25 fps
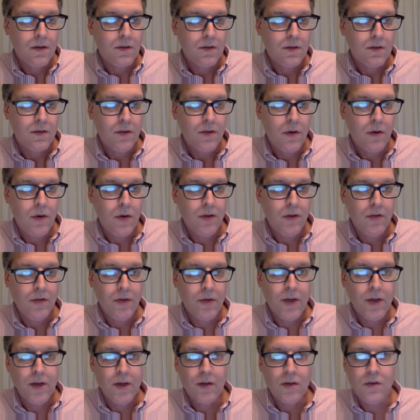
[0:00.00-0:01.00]
So if
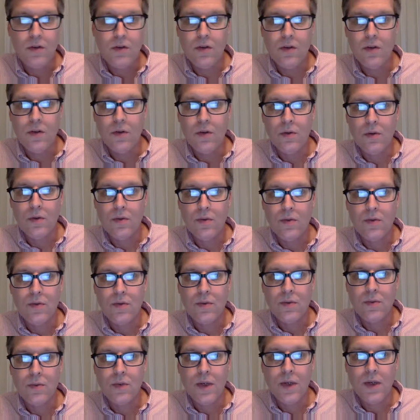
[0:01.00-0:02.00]
we could do
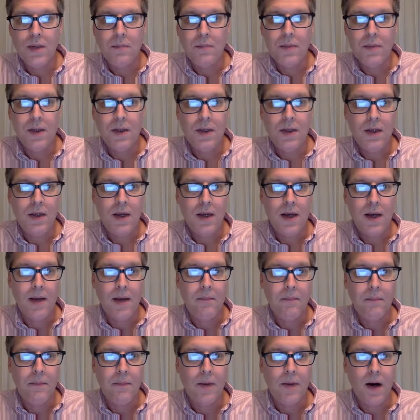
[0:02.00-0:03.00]
3
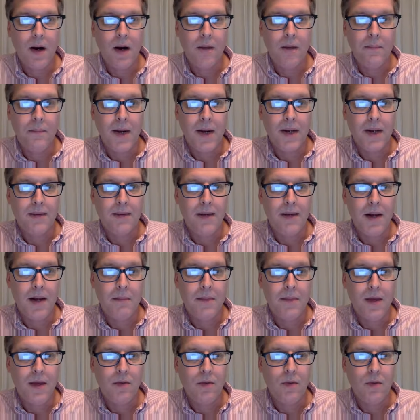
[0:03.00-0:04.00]
p.m. My
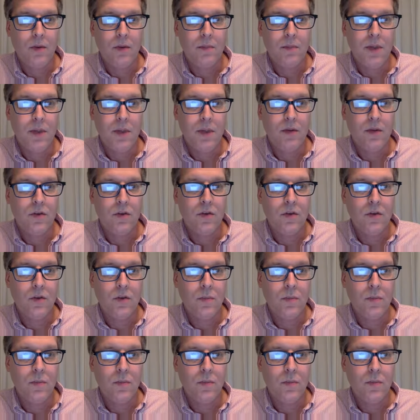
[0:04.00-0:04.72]
time, that would be 2